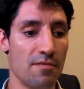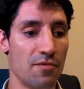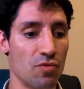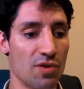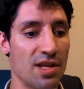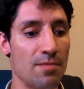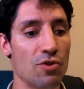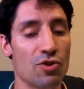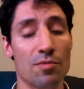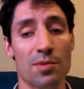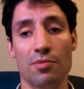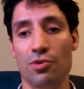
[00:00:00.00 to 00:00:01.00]
you keep the
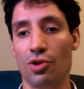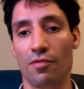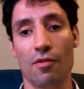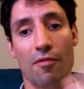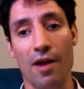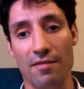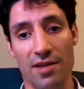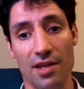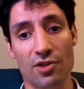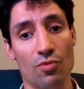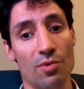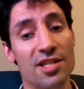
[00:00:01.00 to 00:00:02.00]
subscription for 5
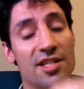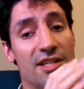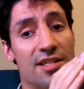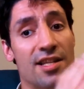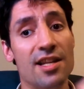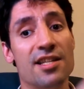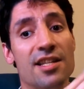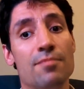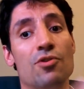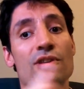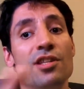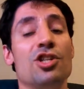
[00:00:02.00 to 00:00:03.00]
years, you would still keep
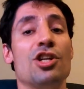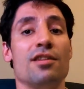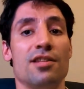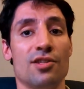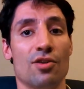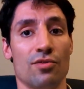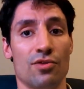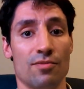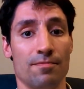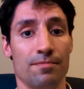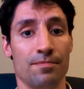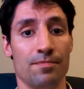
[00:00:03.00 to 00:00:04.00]
the initial discount
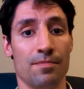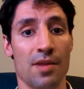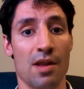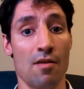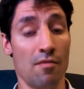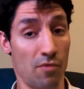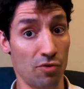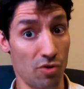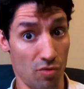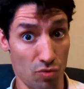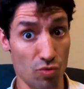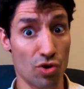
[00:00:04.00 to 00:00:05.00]
for the
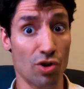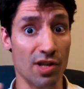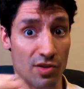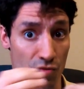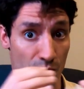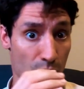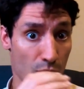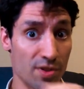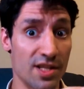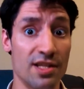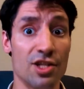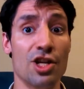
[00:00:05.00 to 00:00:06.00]
user that you
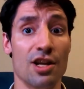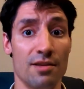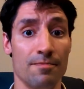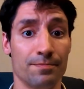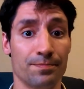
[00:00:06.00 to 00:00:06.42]
bought initially.